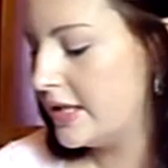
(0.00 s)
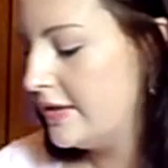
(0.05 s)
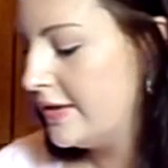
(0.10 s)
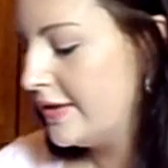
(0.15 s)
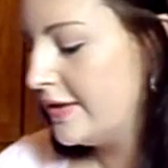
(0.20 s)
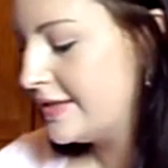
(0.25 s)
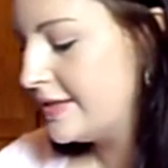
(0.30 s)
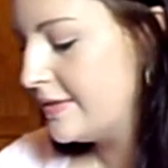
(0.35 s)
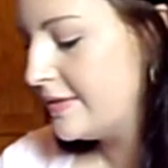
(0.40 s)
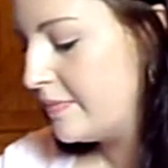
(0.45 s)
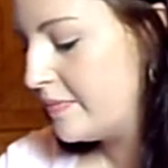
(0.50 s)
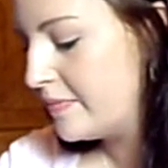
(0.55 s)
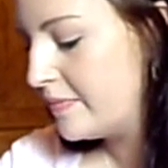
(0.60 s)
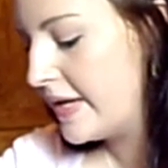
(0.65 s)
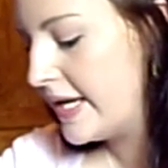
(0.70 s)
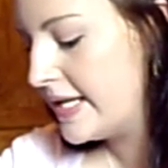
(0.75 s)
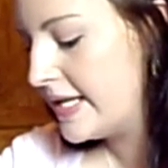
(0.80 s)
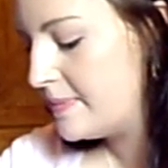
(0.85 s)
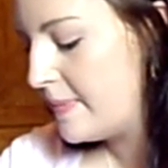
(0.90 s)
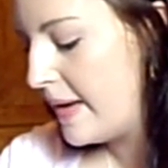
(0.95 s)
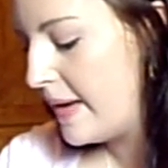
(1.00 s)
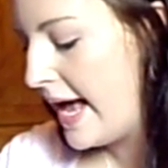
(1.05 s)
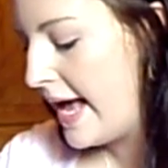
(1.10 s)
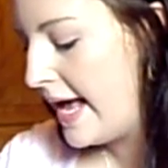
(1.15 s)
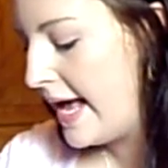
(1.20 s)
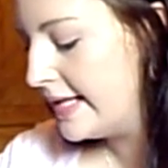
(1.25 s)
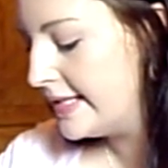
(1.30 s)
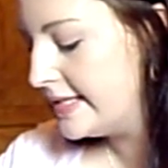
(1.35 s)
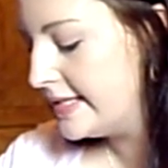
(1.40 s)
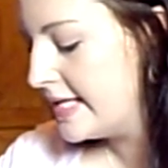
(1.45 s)
and lots of breast
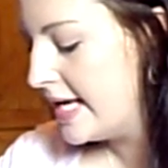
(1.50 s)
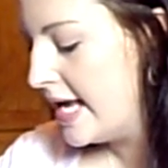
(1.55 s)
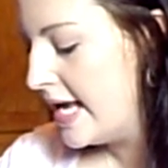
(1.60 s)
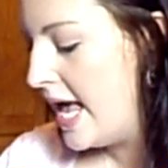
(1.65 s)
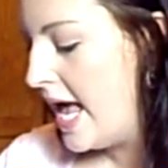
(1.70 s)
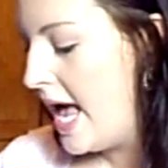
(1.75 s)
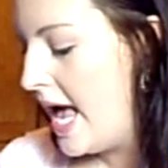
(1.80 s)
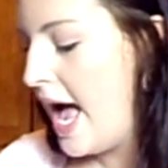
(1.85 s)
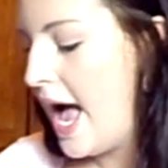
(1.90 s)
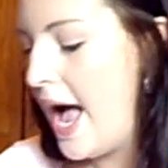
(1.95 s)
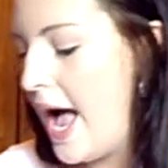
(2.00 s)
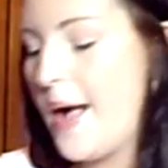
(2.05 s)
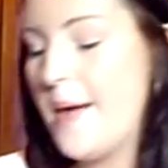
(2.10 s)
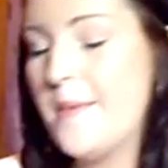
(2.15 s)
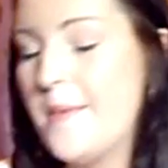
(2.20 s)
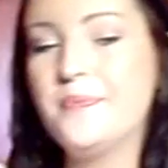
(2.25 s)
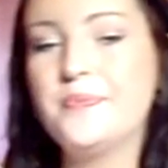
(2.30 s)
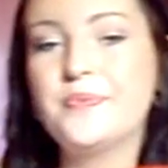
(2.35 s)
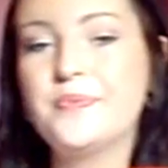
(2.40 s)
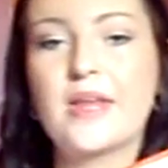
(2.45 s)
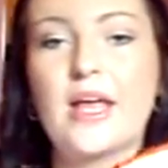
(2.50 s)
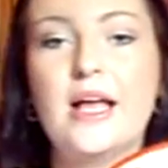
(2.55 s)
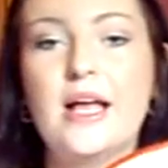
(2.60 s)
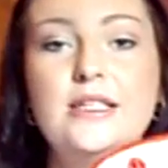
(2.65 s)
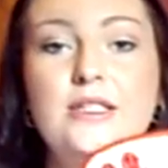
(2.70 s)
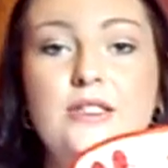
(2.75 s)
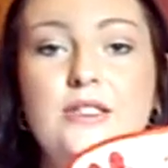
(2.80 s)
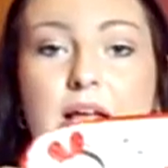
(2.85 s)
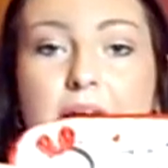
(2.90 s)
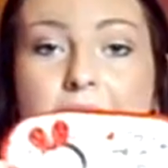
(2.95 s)
pads um,
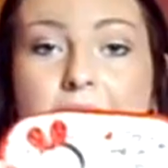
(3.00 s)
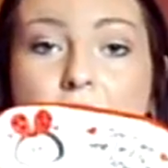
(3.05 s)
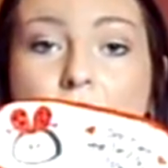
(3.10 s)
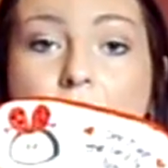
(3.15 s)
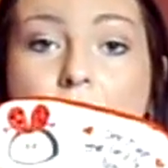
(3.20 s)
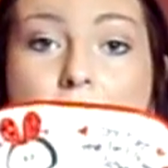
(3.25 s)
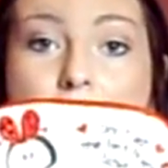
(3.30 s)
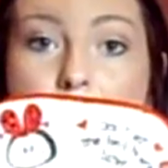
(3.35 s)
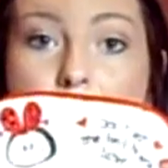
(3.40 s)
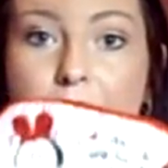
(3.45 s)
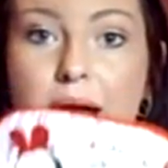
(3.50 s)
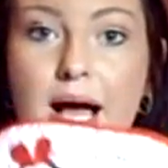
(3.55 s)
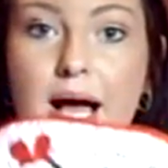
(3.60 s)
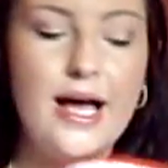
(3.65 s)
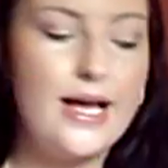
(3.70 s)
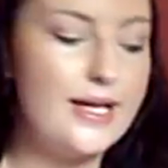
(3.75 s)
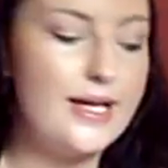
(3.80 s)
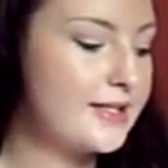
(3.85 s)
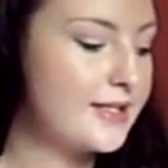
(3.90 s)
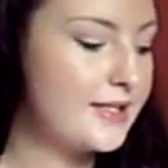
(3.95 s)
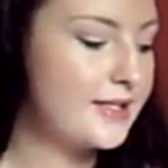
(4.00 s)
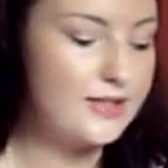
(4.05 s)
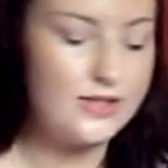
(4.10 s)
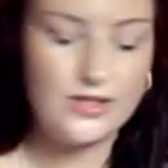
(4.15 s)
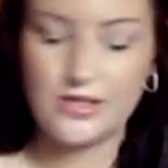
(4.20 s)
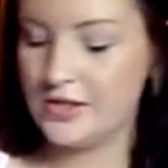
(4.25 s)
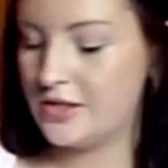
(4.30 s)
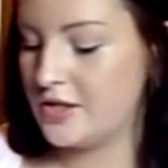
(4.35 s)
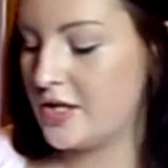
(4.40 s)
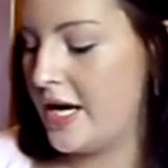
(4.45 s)
a little like eye mask
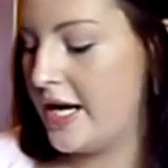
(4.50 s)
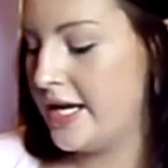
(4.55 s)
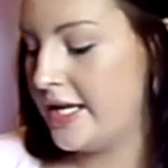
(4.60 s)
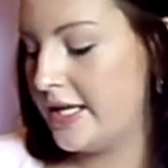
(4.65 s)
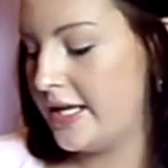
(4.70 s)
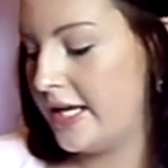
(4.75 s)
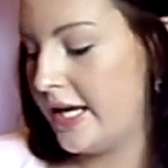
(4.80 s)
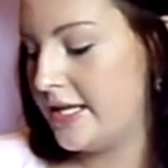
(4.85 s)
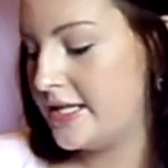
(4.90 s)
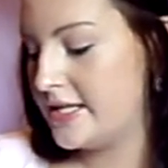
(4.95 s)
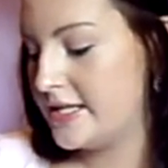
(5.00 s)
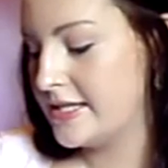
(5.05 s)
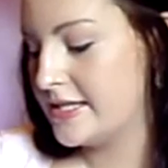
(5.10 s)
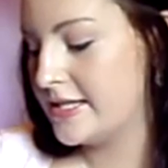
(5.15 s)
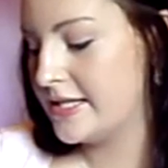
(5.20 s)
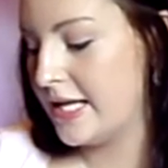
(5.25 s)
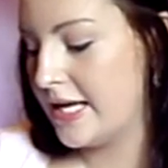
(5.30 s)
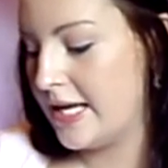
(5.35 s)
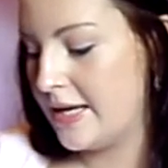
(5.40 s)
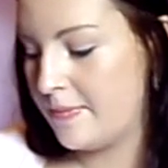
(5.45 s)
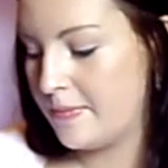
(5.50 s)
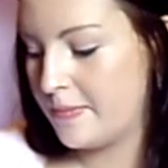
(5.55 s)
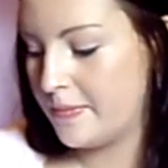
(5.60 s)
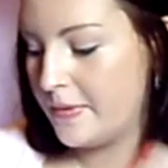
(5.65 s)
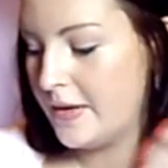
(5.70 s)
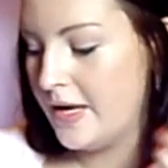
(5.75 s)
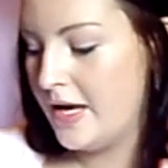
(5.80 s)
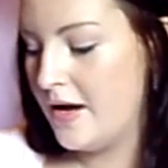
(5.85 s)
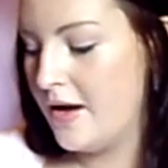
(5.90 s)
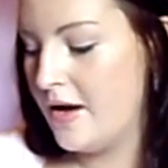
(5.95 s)
to try and get to sleep
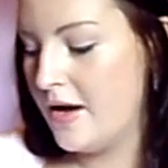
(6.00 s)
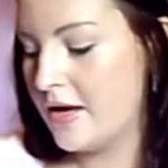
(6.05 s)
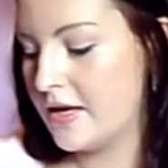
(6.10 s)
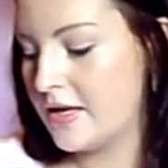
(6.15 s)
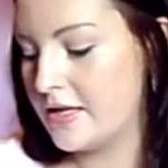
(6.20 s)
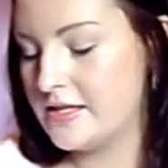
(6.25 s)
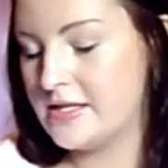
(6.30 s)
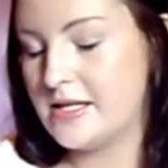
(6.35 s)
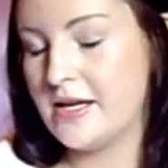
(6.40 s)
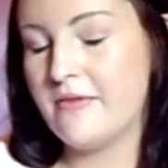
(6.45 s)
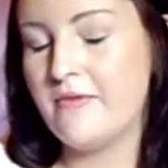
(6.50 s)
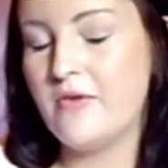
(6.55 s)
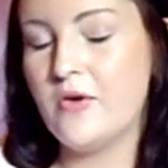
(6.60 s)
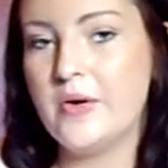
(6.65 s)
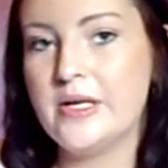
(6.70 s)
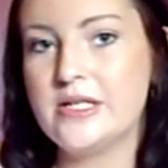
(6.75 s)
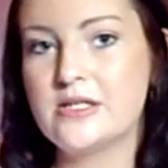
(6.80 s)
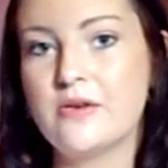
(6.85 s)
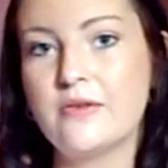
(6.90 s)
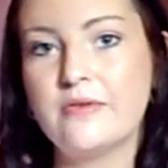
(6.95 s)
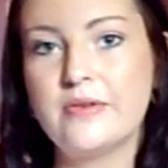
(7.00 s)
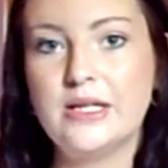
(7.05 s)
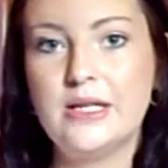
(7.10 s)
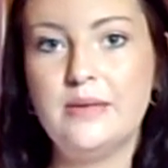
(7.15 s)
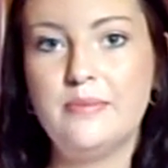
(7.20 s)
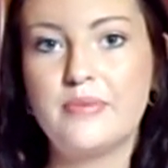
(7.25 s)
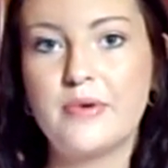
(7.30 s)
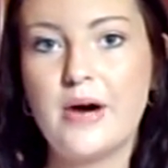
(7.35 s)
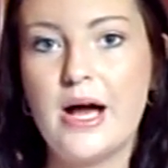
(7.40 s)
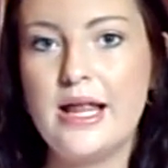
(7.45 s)
because they've always got
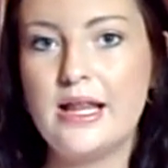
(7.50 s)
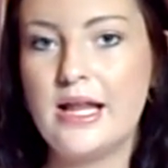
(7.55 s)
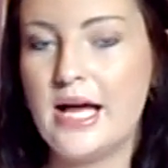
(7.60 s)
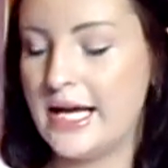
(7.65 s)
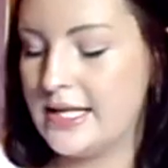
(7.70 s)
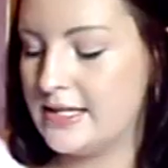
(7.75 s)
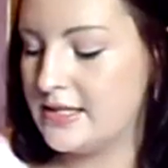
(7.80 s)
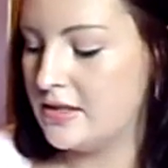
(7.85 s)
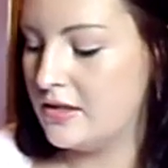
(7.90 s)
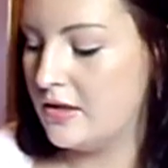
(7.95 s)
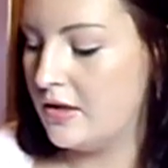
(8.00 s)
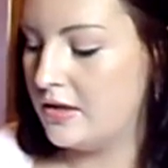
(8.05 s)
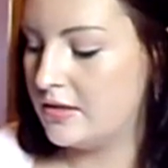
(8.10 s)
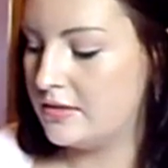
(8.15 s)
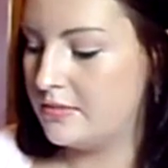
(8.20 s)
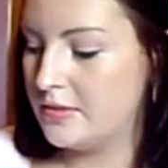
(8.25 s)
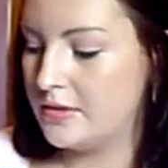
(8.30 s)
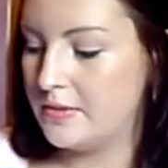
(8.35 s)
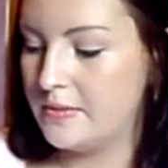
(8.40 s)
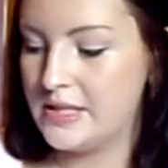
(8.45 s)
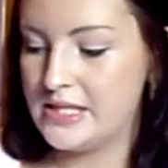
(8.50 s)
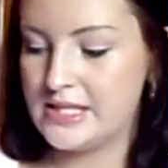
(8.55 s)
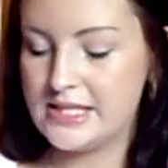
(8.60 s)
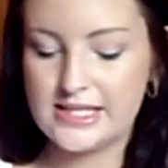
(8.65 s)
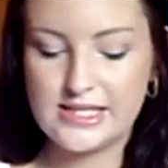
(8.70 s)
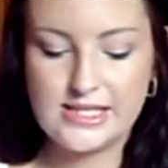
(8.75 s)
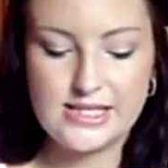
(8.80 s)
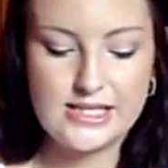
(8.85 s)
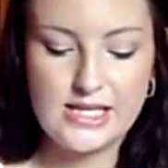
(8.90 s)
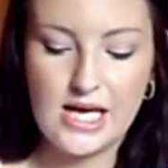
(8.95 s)
really bright lights in the hospital, which
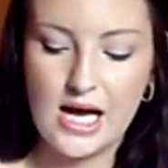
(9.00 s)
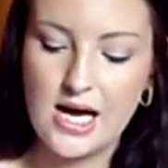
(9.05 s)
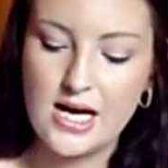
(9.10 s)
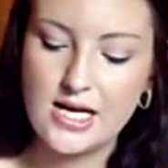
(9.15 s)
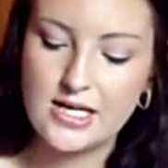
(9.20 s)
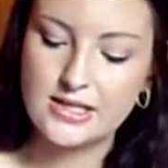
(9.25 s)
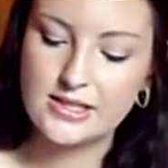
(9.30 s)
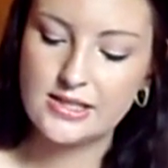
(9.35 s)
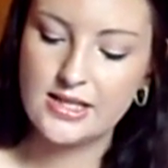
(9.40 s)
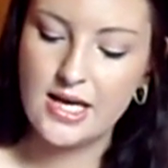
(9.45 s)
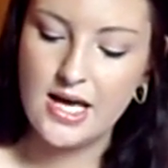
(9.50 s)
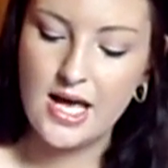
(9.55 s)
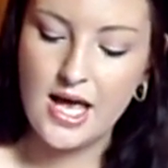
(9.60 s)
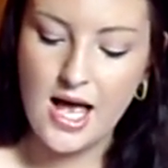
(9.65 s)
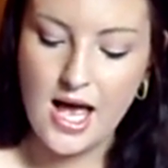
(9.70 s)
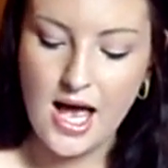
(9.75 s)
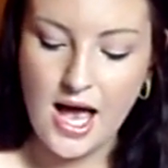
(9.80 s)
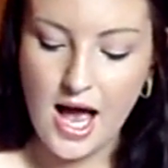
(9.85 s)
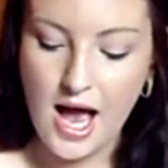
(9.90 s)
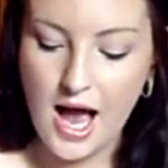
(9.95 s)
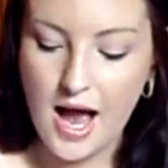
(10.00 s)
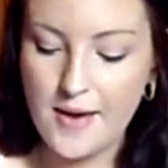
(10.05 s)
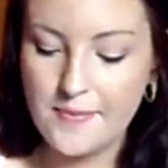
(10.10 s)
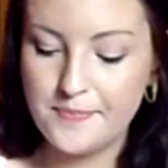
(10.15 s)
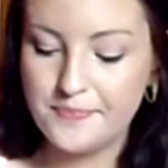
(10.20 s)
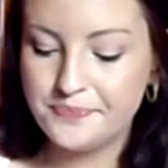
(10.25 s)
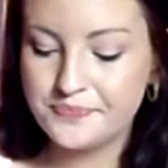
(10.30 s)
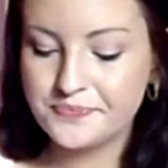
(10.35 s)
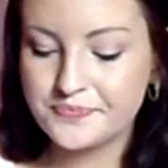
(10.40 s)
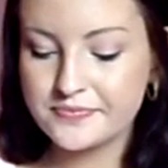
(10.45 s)
sucks.
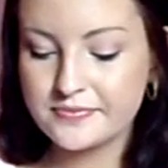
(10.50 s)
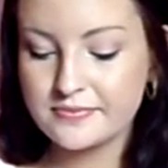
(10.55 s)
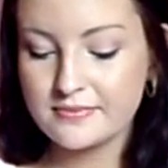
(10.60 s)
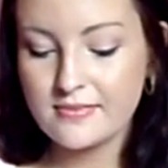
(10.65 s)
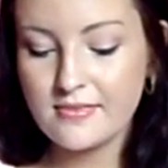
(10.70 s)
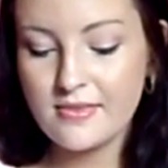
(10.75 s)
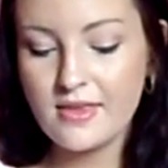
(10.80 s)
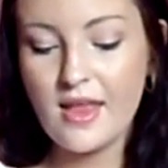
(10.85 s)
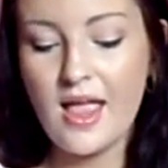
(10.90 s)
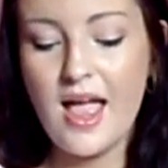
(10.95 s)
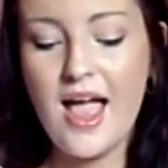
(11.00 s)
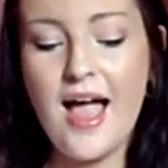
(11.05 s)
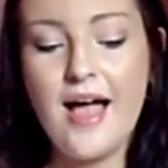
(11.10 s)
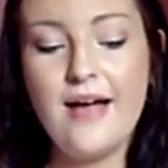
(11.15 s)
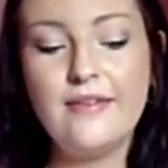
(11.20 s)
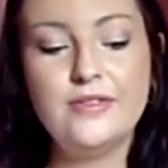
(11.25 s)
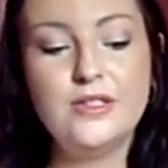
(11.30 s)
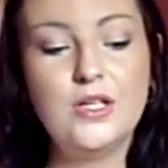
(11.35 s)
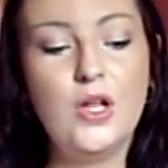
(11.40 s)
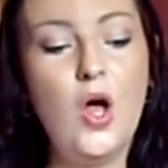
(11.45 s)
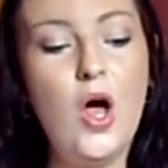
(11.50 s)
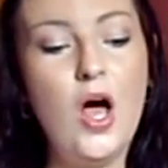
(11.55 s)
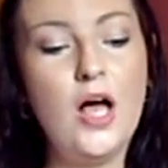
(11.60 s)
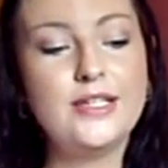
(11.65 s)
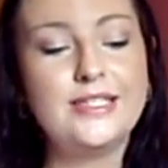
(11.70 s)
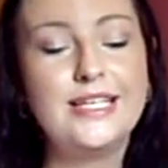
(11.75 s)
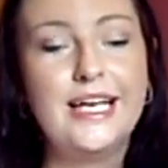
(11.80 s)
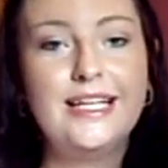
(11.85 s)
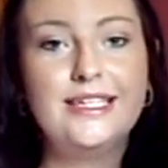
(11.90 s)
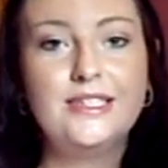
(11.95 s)
Um, I have
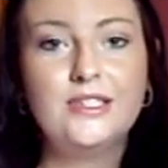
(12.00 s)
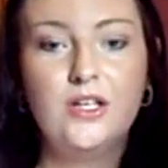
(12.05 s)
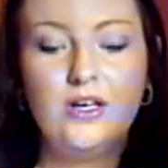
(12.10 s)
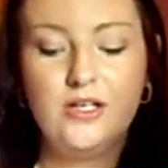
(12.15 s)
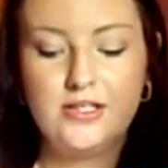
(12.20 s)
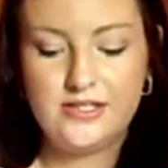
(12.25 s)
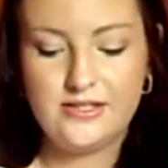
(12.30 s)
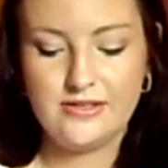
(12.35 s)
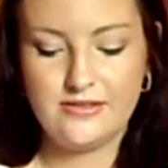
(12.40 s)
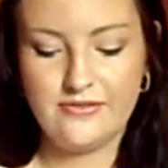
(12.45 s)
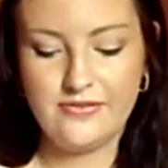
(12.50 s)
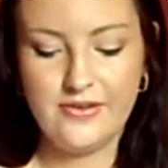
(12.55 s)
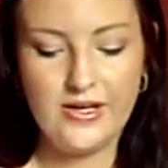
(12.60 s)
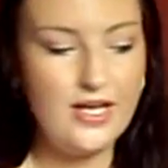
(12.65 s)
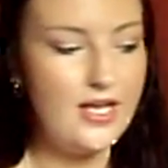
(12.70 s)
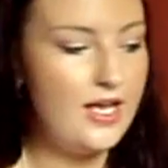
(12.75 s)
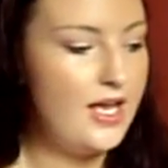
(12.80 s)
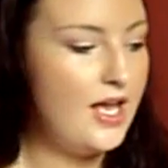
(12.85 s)
lots and lots of